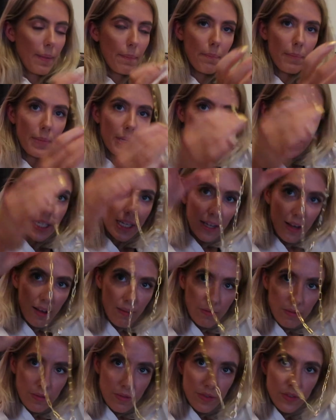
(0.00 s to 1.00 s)

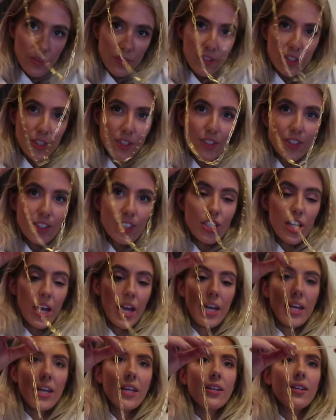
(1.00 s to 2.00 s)
lengthed
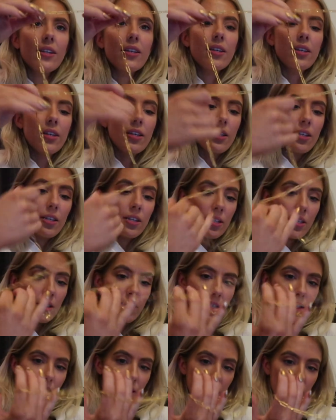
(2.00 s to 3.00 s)
chain,
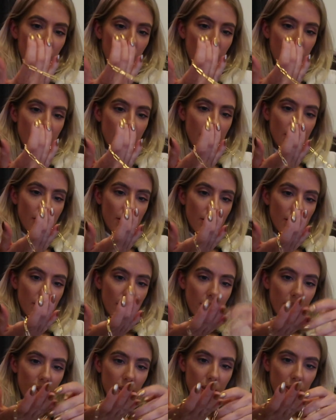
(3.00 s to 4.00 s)
and
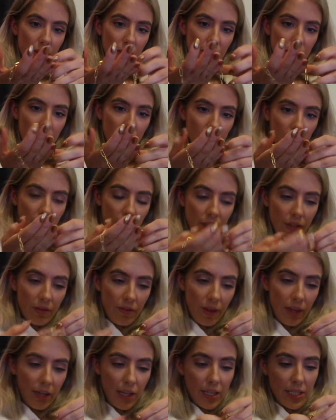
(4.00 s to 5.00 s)
it kind
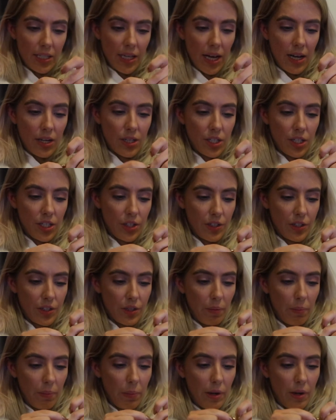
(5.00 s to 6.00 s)
of like attaches
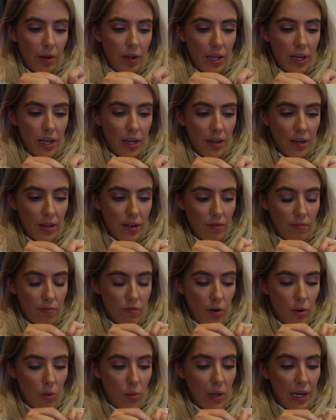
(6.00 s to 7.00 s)
by
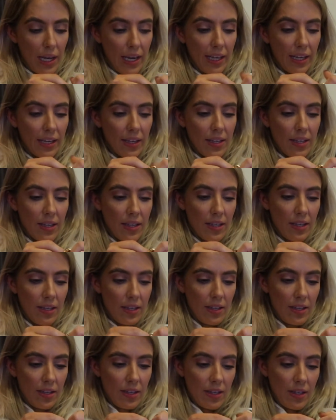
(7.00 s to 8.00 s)
rolling
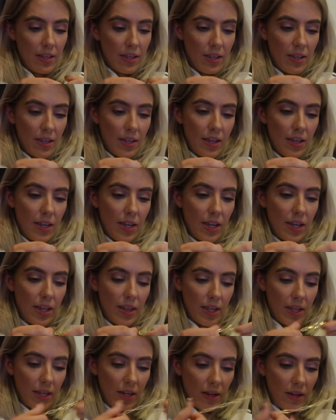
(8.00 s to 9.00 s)

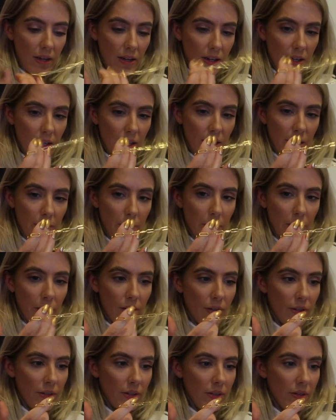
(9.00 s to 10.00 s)
and then clipping
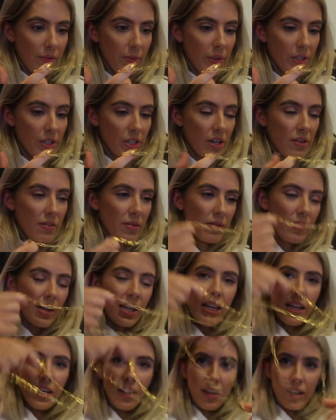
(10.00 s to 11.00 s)
on, which I
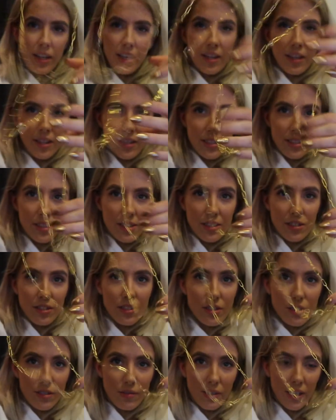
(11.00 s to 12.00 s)
really like. It's
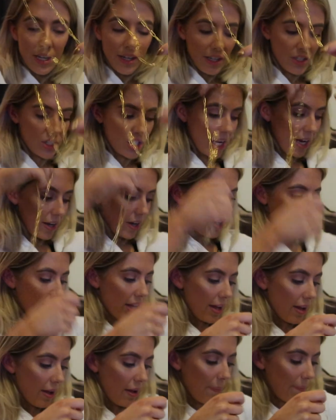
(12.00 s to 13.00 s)
just a really nice chain. I'll
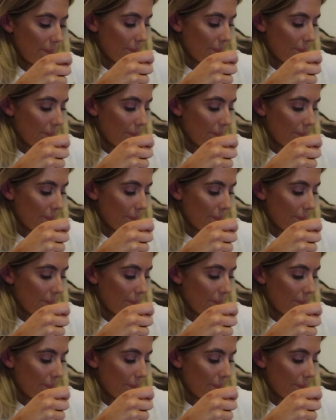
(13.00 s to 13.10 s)
get